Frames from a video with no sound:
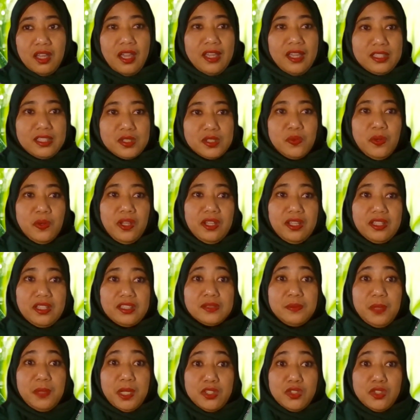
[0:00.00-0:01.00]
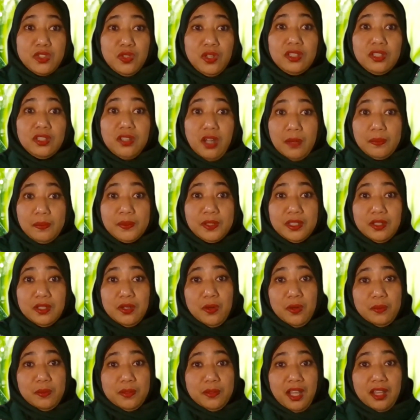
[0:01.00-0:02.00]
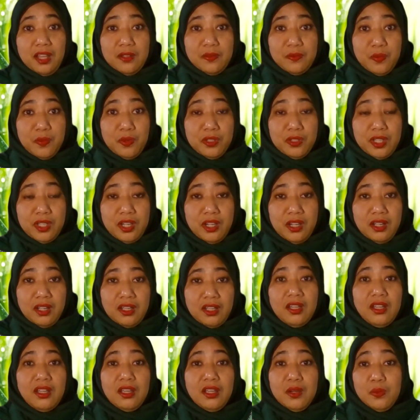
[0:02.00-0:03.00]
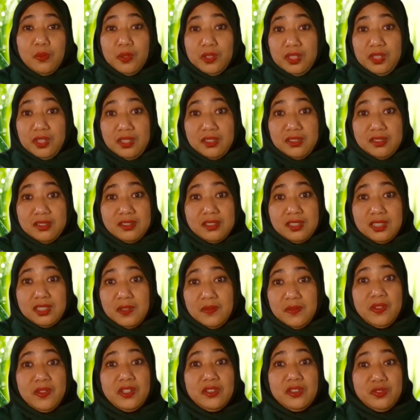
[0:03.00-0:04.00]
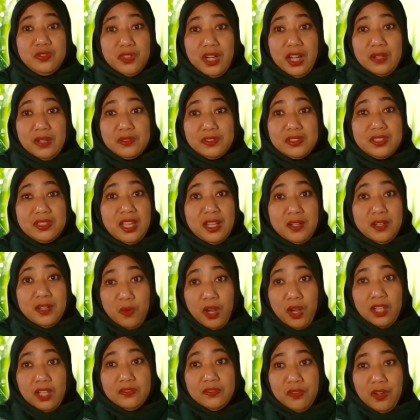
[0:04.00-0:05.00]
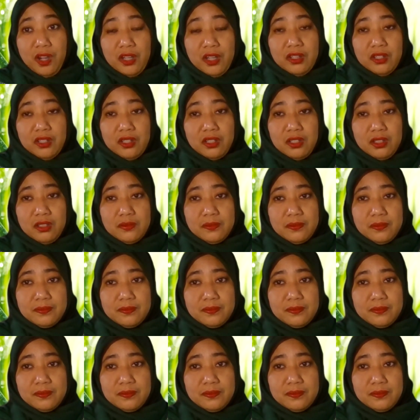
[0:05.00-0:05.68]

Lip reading: as well as my new adopted home, California, with its severe drought and wildfire.